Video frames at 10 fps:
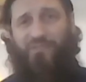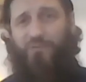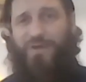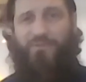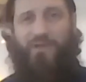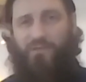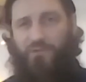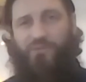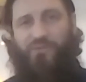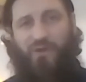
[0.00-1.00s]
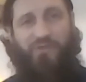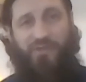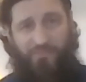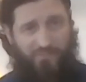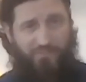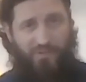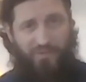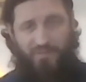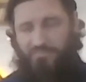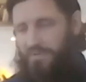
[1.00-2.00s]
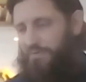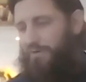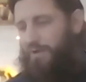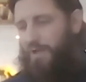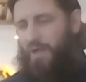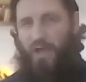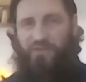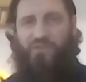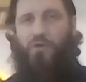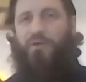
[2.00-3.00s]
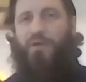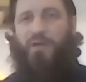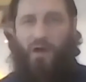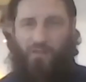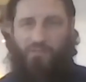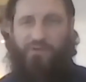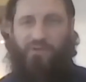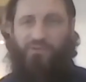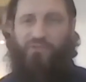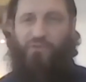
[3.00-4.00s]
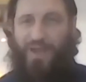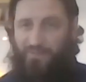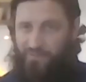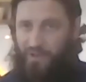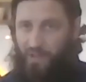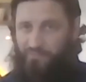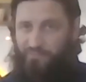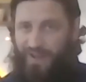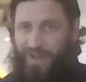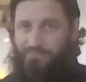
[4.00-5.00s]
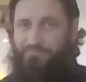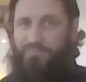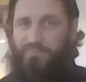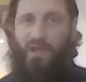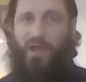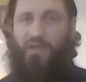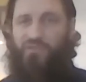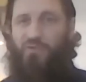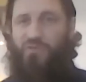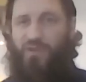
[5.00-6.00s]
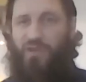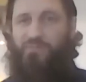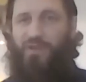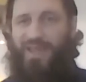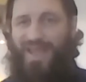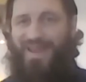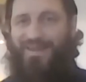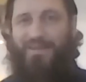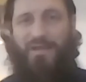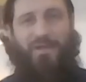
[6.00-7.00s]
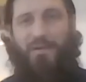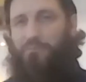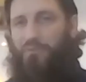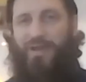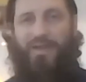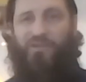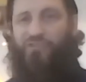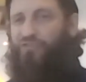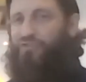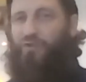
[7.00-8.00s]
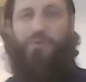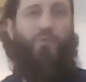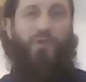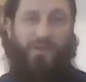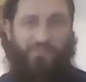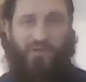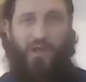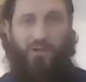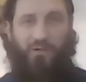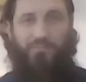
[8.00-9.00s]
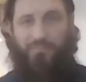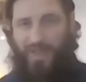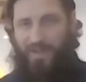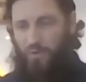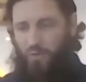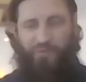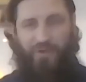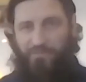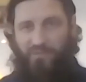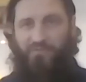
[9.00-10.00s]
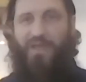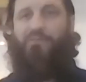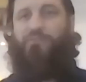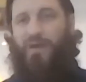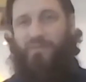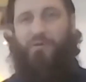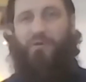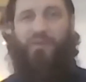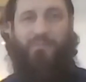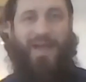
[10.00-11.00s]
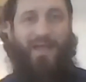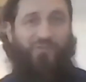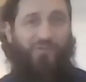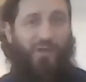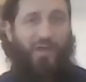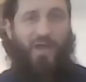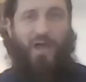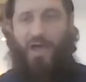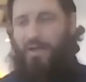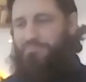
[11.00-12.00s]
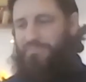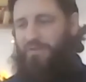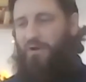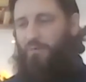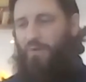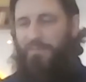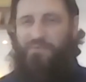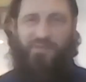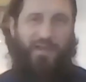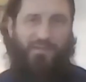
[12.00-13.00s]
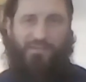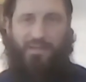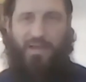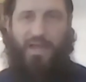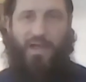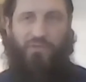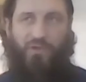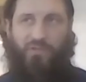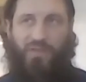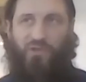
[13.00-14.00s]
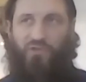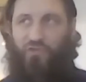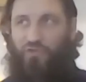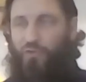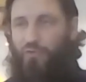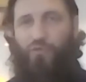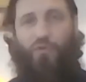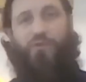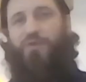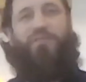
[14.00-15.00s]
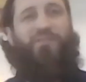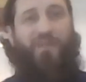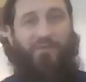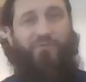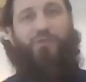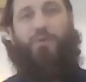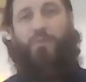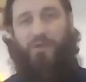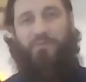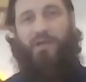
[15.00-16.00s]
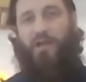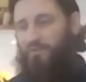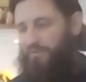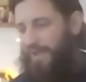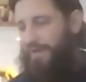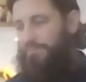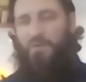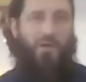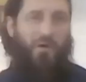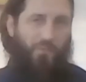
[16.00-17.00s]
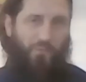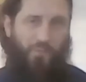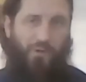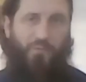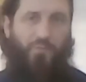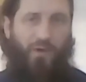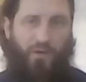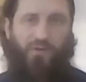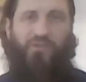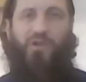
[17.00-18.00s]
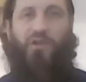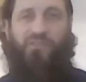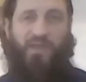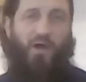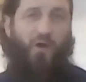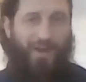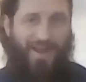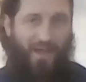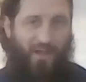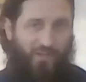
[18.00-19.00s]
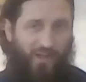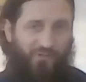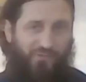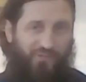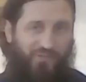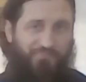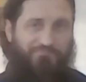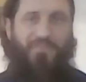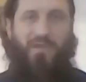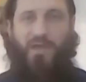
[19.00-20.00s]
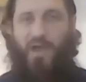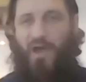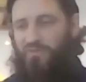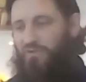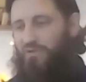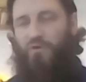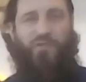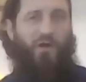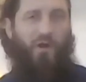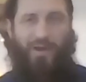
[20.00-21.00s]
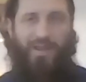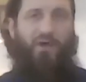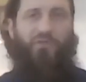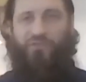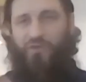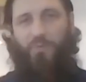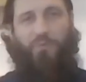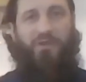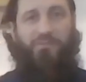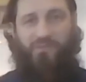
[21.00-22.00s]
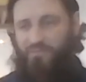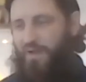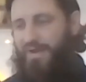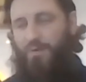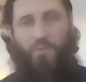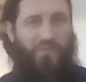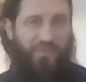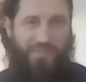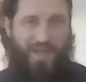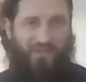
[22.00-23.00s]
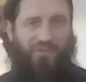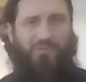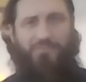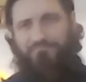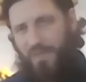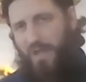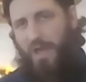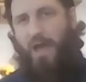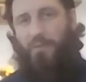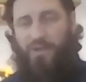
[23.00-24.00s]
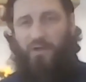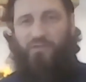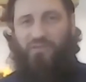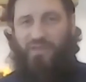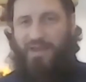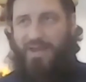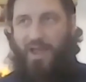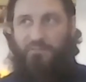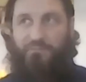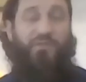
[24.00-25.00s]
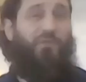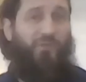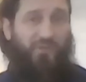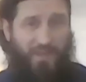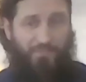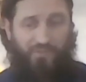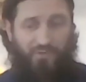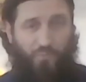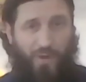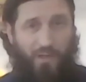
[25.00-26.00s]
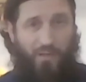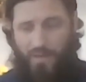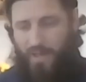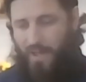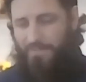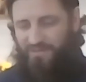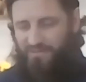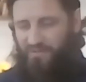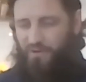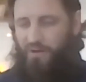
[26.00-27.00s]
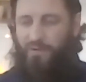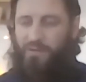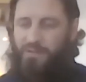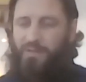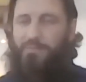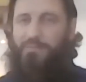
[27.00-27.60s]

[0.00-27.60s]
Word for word: as screen resolutions are different for every mm-hmm. computer. Uh, so all of our dealers do have the color fan, uh, so the customer can bring in a Sherwin-Williams color and hold it up to the fan and find the perfect match. Um, there are websites uh, out there that do cross referencing of Sherwin-Williams right. colors and we're, what ours is called is the RAL color system, mm-hmm. which is uh, worldwide so standard. RAL to Sherwin-Williams, you find out what the match is. Mm-hmm. Uh, we also send out physical samples as mm-hmm. well, um, as these are